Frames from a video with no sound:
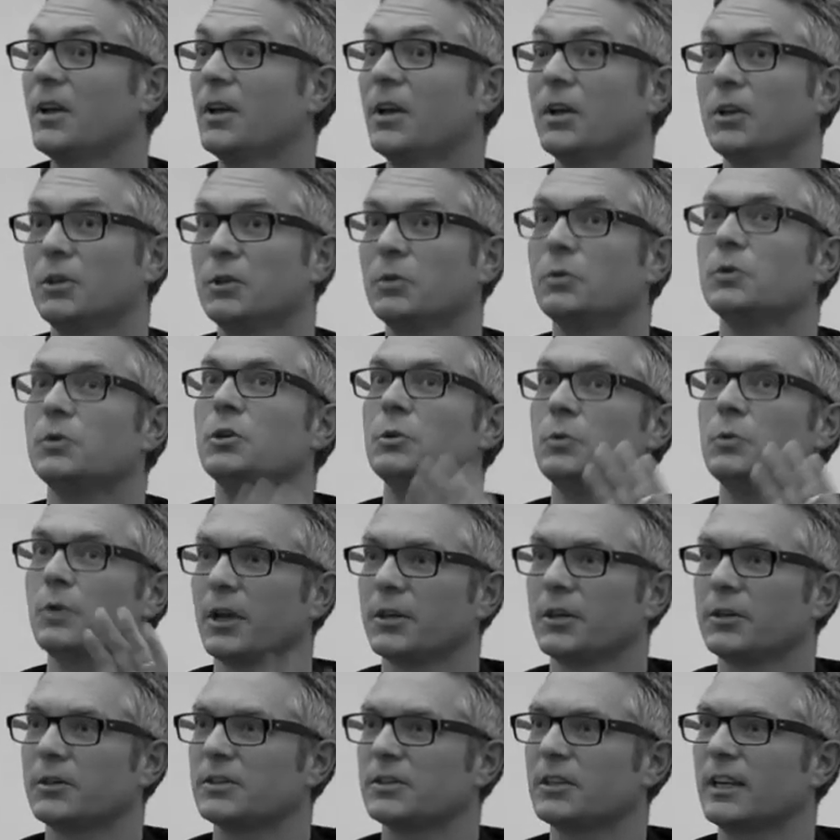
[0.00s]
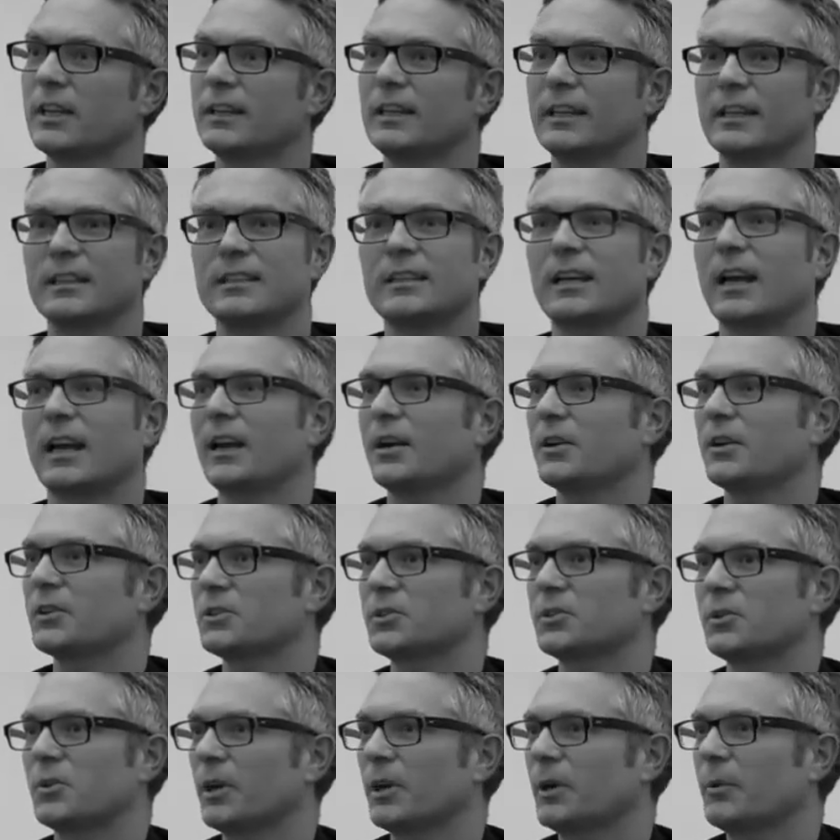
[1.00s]
You, you understand the entire
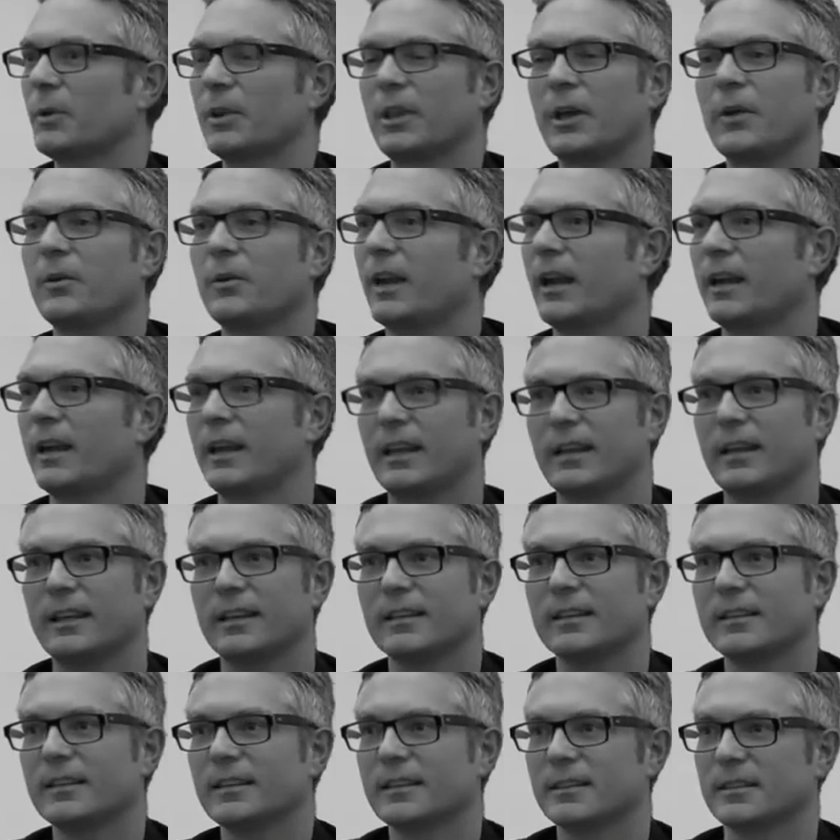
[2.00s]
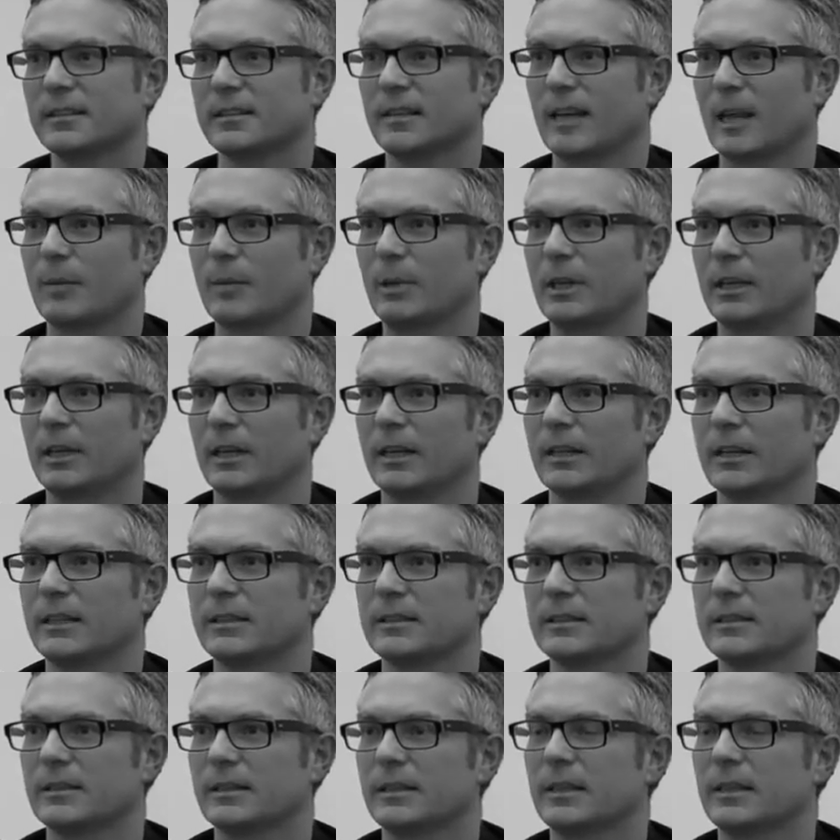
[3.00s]
story without any snappy lines.